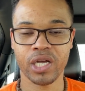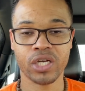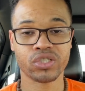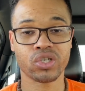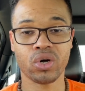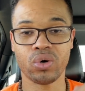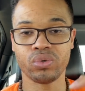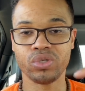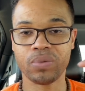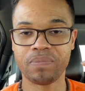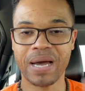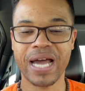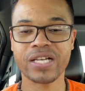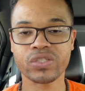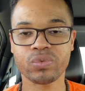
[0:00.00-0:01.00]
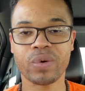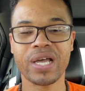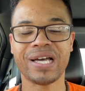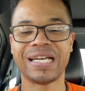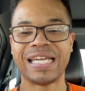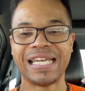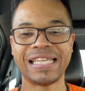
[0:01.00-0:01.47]
So you might as
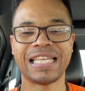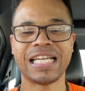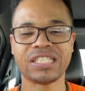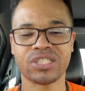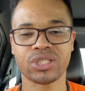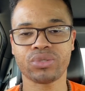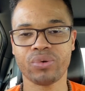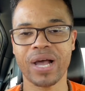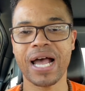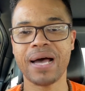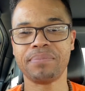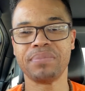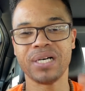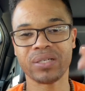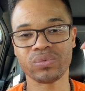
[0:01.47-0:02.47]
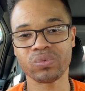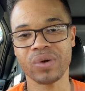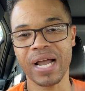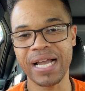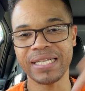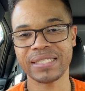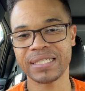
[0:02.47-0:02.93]
well hit that subscribe button
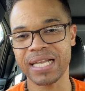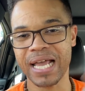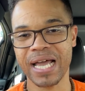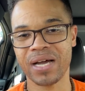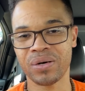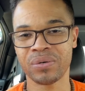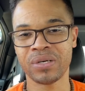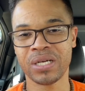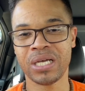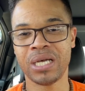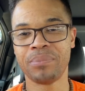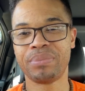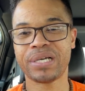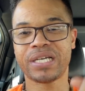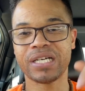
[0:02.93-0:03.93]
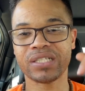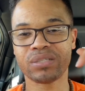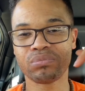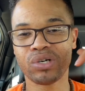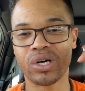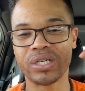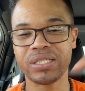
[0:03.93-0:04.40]
right now, because
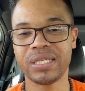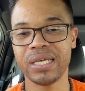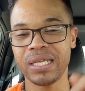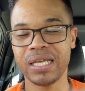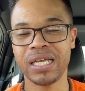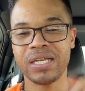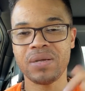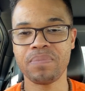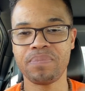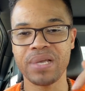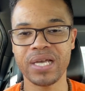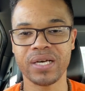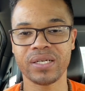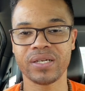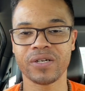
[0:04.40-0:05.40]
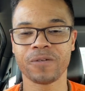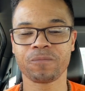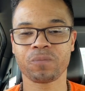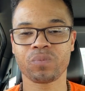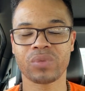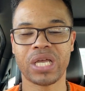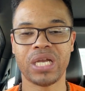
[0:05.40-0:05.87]
I'm going to get in the builder
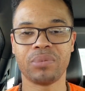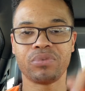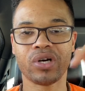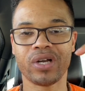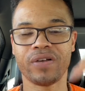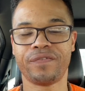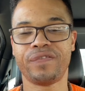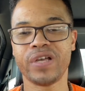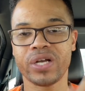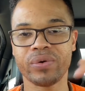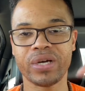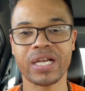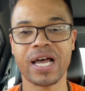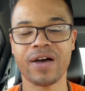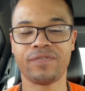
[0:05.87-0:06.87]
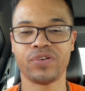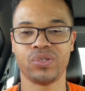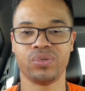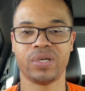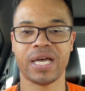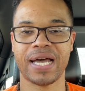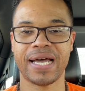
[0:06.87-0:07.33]
and I'm going to figure it out for
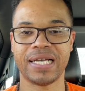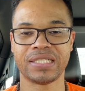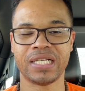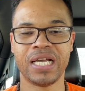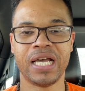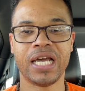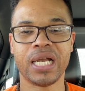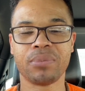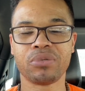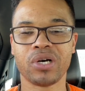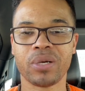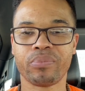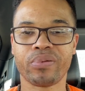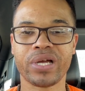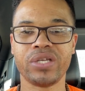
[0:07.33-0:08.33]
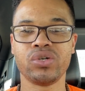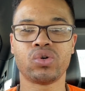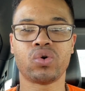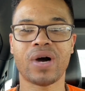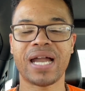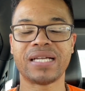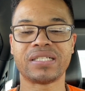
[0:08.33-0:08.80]
you guys, and I'm going to bring you
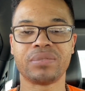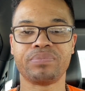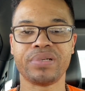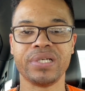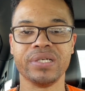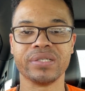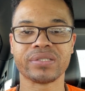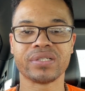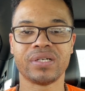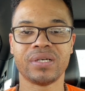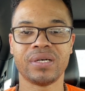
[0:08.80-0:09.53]
quality builds.